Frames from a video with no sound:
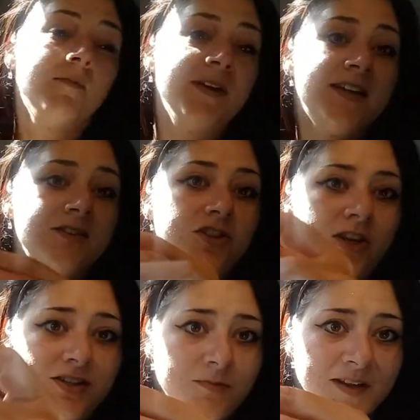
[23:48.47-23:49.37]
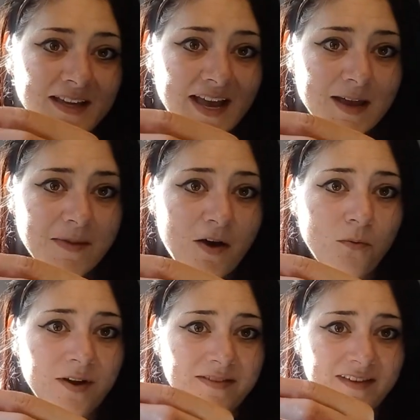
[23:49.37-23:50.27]
Because judgment came out
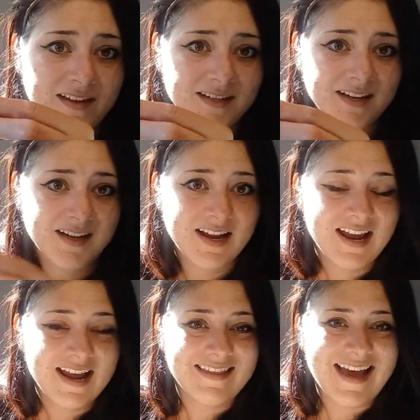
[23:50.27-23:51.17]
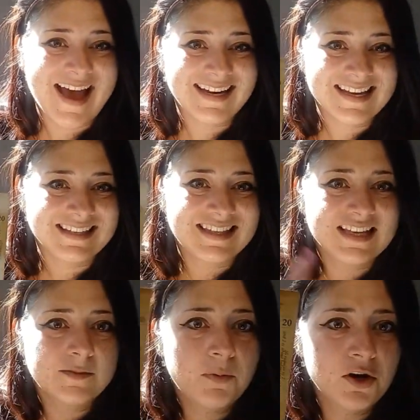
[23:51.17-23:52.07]
with it. That is
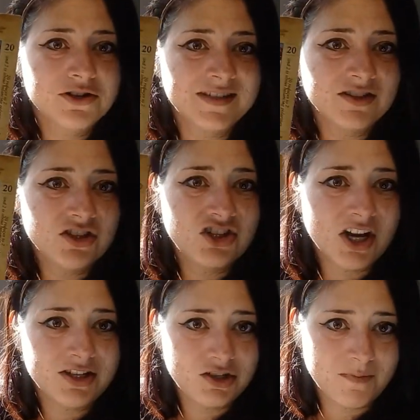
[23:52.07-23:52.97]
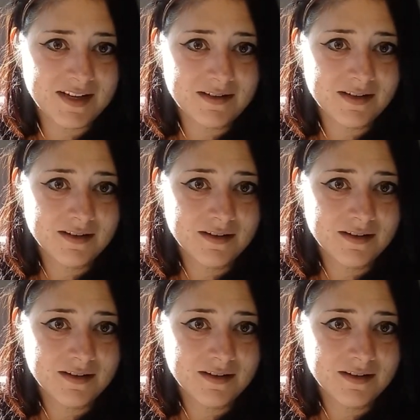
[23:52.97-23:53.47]
this person's judgment.